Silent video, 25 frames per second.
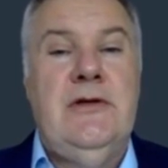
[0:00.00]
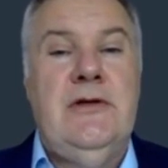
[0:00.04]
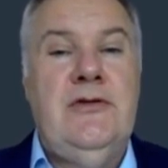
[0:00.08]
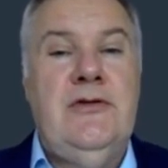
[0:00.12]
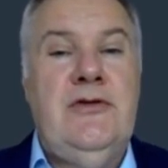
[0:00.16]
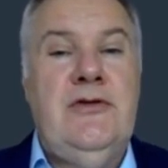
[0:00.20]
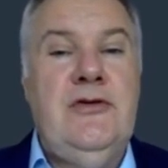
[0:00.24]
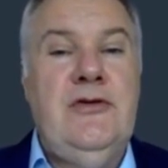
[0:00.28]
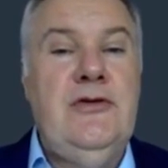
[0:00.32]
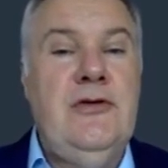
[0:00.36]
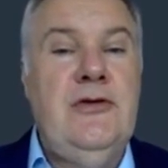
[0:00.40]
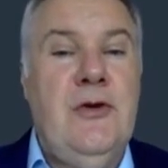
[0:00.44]

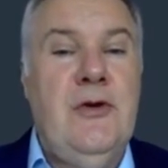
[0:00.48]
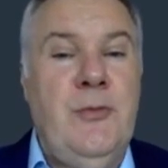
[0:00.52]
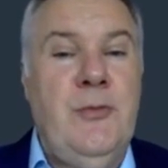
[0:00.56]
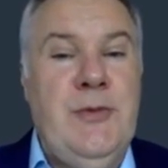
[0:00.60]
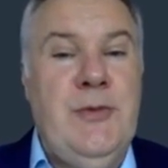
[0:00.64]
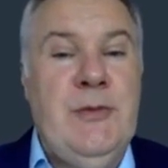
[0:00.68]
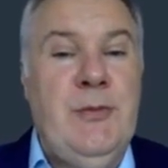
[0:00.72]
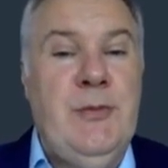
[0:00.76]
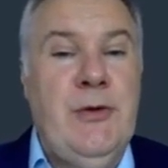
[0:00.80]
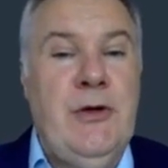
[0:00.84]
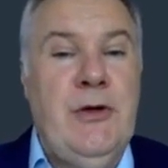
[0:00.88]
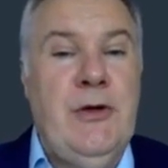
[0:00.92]
Do you know
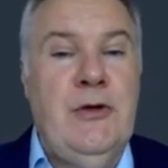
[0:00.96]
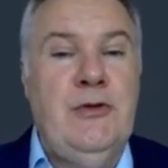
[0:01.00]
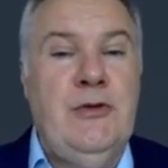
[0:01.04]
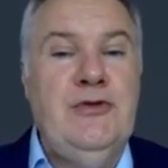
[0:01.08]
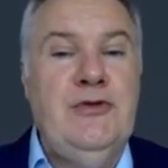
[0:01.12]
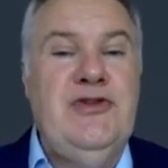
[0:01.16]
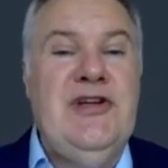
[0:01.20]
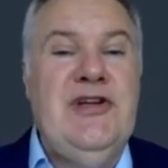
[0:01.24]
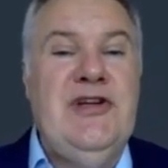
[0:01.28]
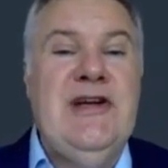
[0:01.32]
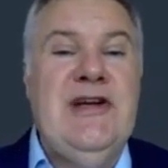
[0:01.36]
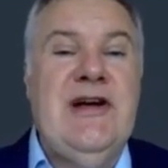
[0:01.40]
people who
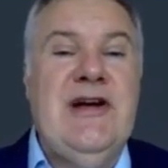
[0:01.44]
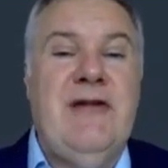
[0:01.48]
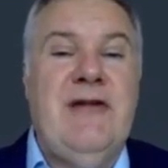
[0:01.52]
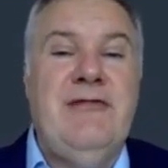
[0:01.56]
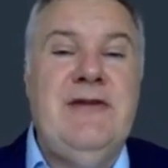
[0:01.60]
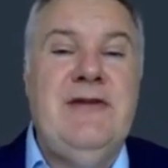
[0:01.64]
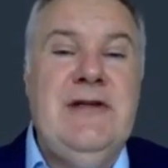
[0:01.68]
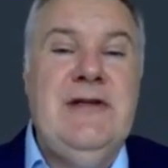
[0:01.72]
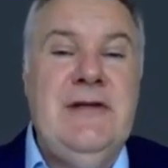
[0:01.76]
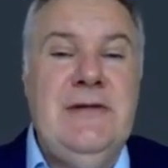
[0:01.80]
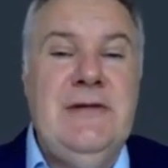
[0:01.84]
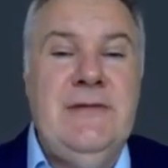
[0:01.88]
drink
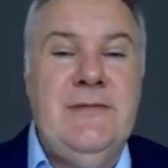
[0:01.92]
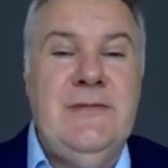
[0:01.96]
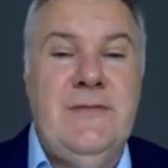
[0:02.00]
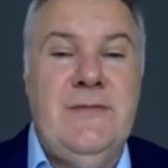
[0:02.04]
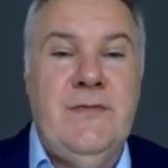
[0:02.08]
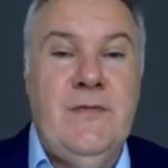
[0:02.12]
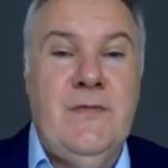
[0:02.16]
coffee?